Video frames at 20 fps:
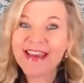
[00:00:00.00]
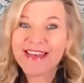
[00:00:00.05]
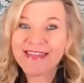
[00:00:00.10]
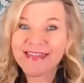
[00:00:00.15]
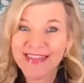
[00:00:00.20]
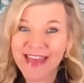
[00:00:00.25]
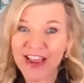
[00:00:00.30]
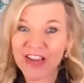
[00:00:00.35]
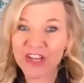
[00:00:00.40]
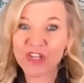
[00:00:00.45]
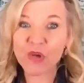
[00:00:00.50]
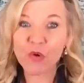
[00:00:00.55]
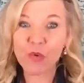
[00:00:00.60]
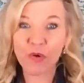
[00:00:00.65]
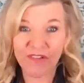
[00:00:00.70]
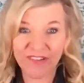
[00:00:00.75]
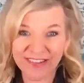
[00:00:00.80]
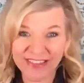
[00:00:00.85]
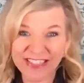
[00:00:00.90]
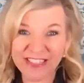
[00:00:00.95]
that you
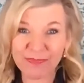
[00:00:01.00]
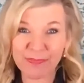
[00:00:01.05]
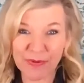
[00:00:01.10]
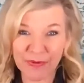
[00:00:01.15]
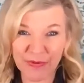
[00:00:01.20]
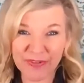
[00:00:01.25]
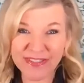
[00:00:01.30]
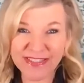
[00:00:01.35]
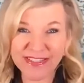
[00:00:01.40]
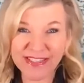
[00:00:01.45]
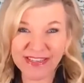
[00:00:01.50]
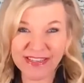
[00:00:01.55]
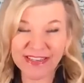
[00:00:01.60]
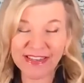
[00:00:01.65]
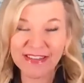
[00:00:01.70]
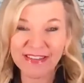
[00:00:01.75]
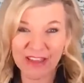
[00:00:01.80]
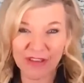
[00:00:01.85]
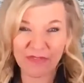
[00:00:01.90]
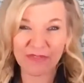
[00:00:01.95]
are
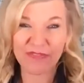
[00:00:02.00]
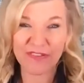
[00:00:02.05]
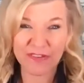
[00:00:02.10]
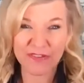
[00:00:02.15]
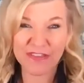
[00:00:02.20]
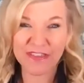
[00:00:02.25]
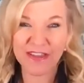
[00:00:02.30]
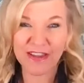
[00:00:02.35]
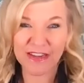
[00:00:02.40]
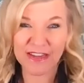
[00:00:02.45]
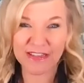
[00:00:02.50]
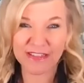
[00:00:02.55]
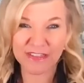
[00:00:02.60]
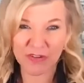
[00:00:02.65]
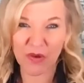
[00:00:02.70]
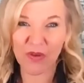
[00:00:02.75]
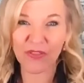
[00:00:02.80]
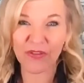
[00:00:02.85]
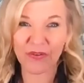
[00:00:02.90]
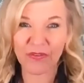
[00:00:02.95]
experiencing that feels like it's
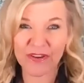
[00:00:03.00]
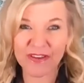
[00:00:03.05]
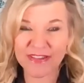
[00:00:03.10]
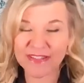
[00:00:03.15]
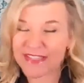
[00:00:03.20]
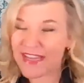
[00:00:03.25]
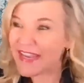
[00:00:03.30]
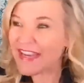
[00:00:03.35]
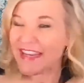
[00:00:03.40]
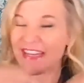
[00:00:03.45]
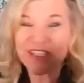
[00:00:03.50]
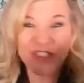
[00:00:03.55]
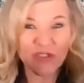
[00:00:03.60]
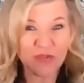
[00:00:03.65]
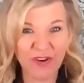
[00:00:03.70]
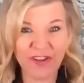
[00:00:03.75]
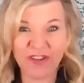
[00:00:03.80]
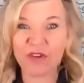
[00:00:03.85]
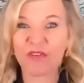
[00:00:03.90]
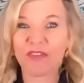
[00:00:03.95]
all there is. He's
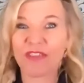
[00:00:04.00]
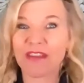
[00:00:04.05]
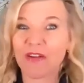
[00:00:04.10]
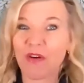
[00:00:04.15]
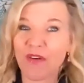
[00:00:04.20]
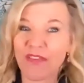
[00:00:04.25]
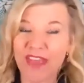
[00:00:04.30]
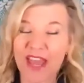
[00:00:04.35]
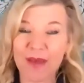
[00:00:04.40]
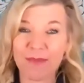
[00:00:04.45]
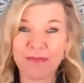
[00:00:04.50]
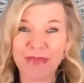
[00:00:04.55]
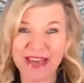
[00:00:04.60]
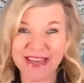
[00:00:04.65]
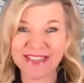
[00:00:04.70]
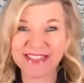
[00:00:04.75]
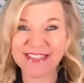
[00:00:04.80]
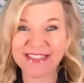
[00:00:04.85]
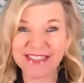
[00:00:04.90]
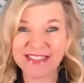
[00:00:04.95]
greater than all that
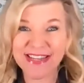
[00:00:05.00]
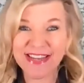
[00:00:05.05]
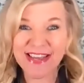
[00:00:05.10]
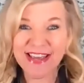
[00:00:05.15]
mess.